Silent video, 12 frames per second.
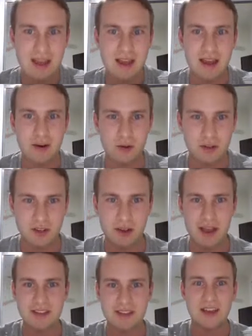And also
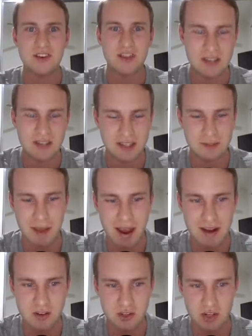as they just
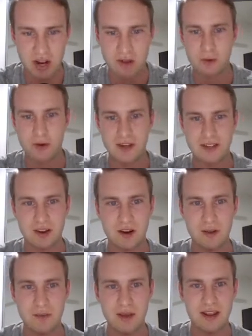expand in general, there's going
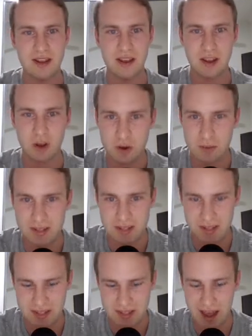to be economies
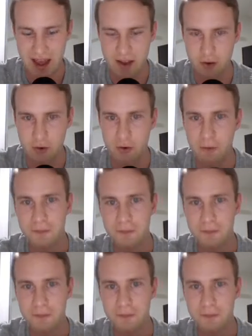of scale